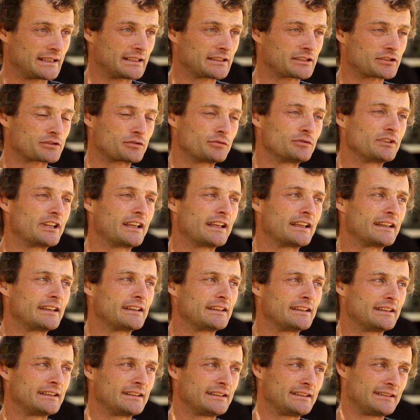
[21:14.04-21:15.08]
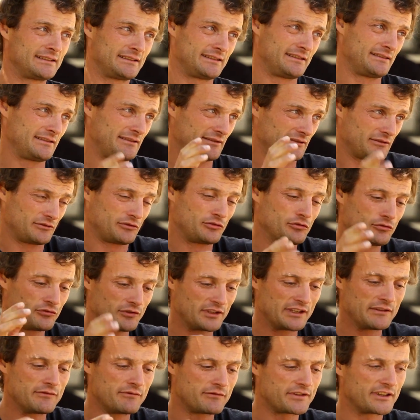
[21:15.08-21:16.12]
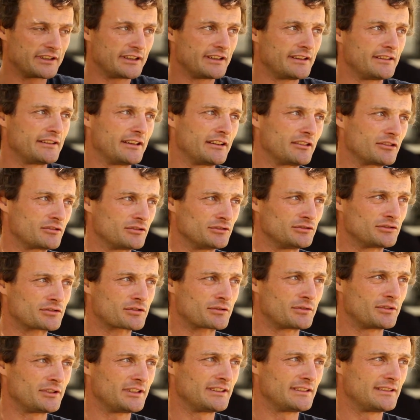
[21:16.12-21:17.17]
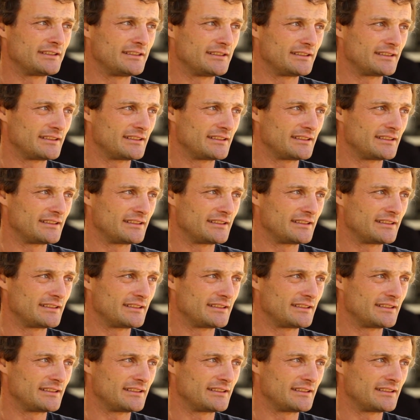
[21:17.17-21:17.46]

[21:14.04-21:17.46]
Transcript: as soon I do the infinite and control it,